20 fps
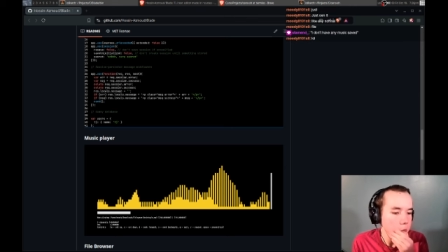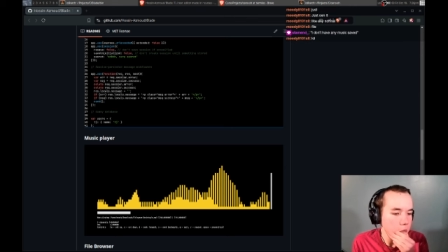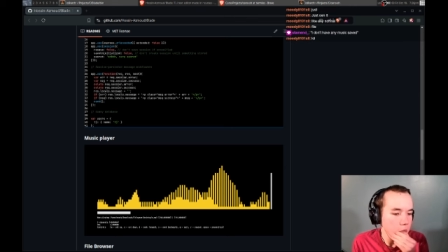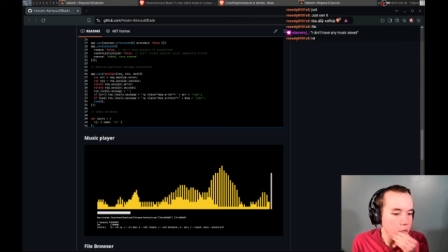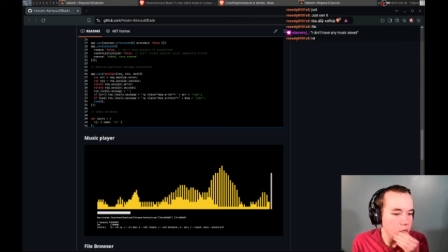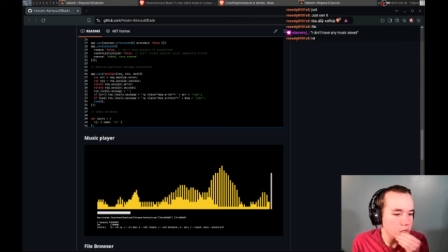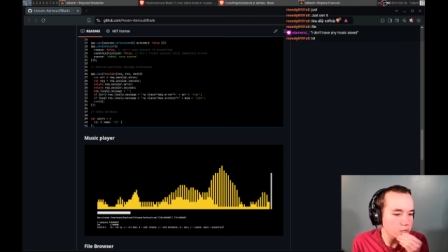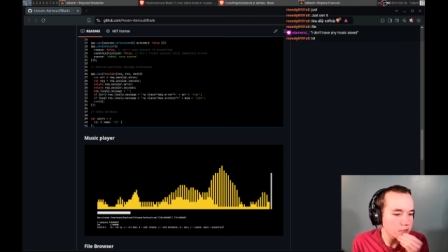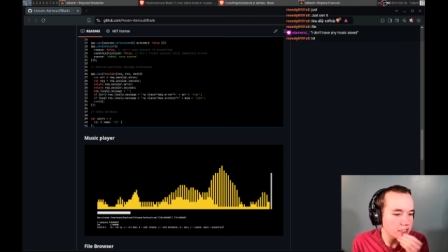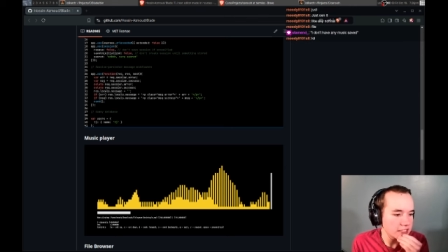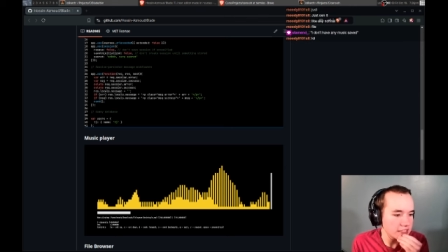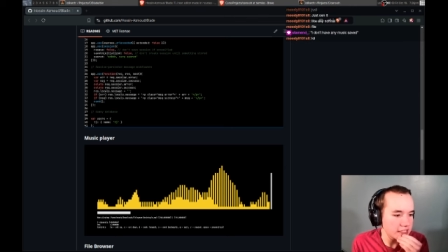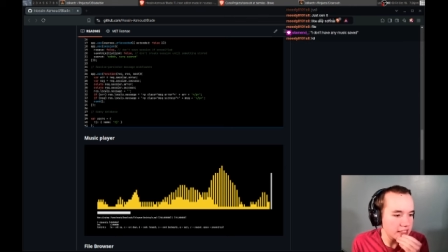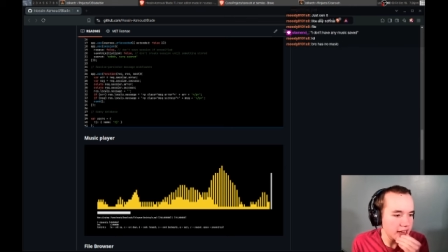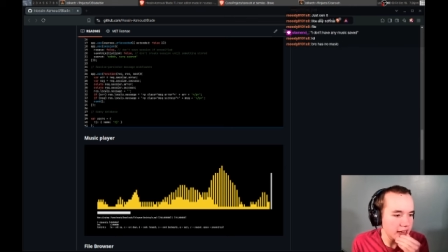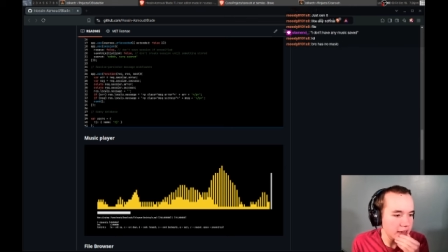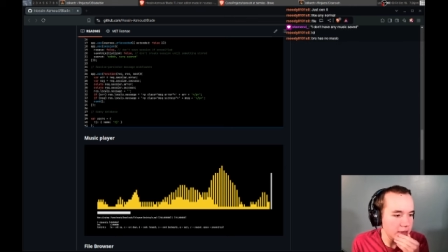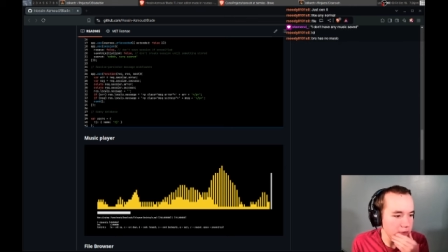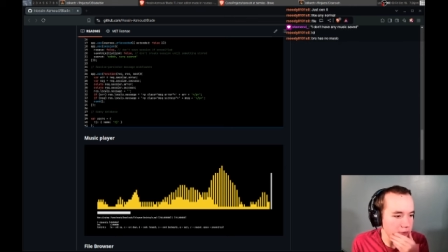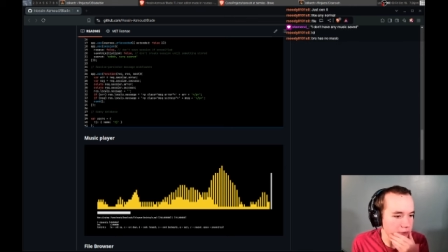Let's see. I
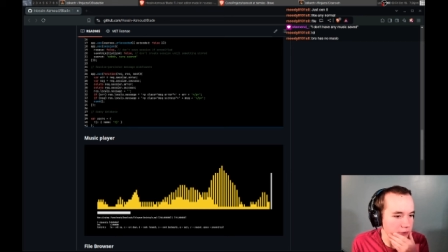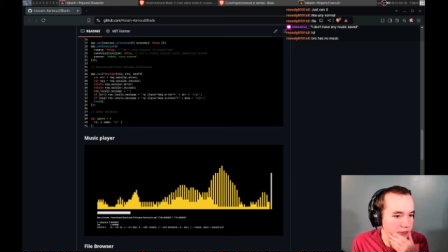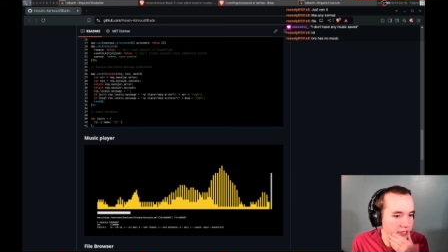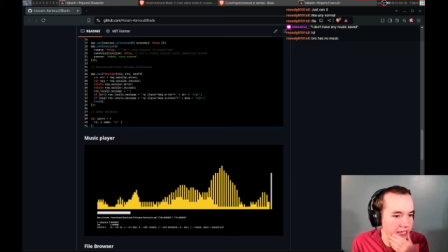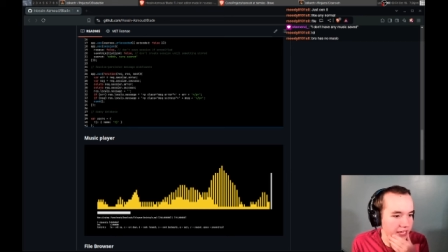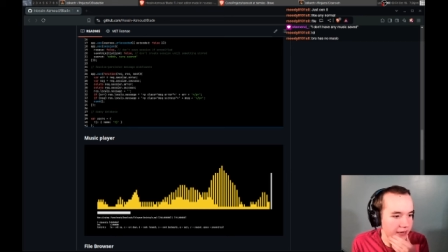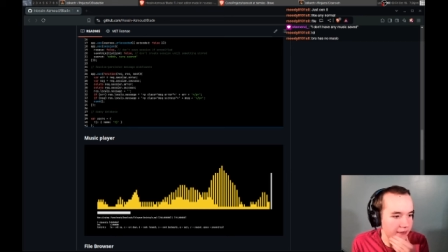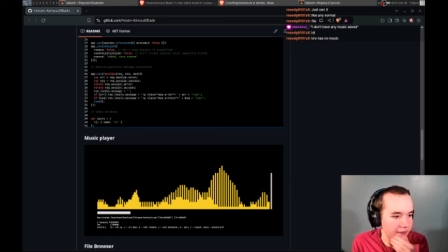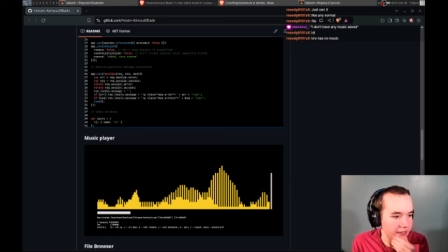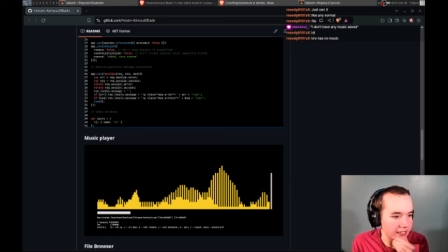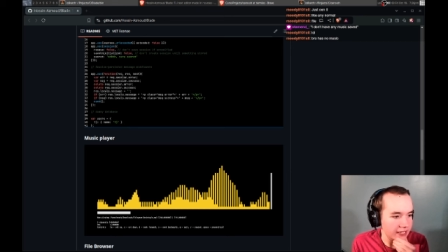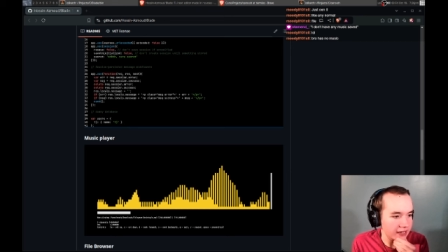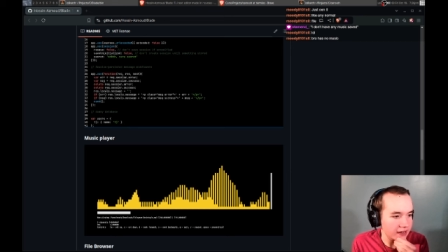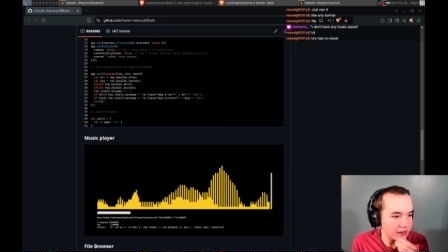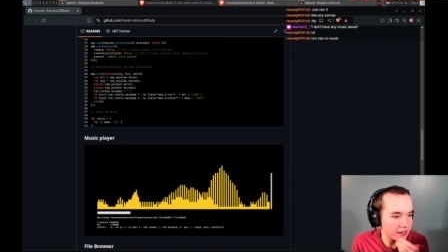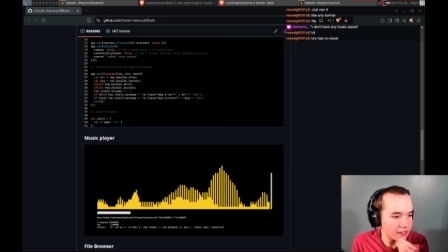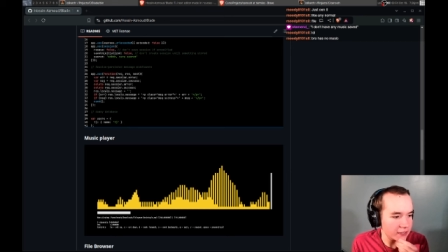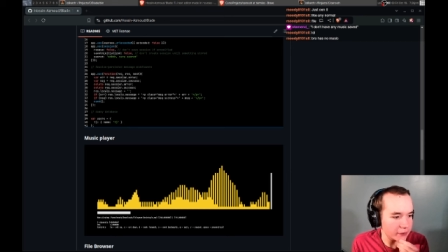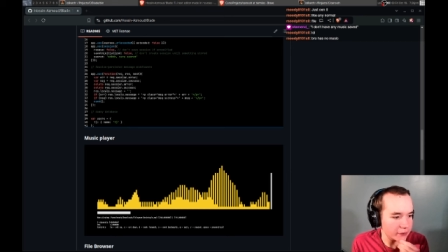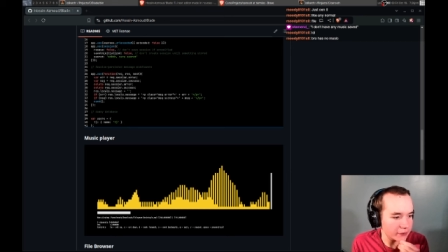don't know that I have any
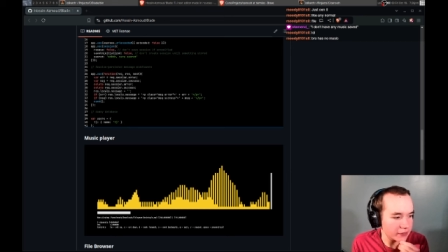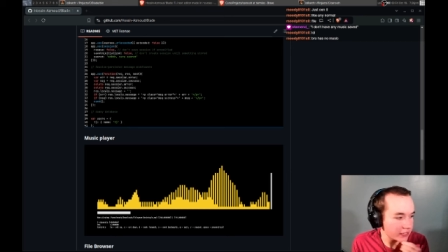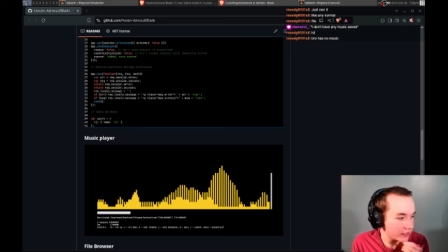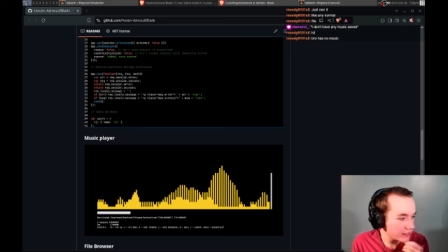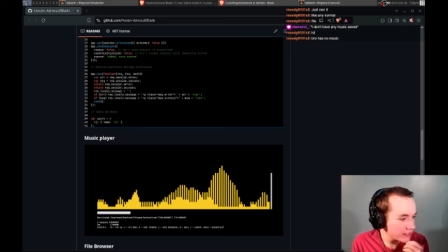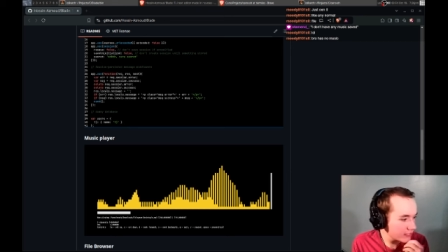audio files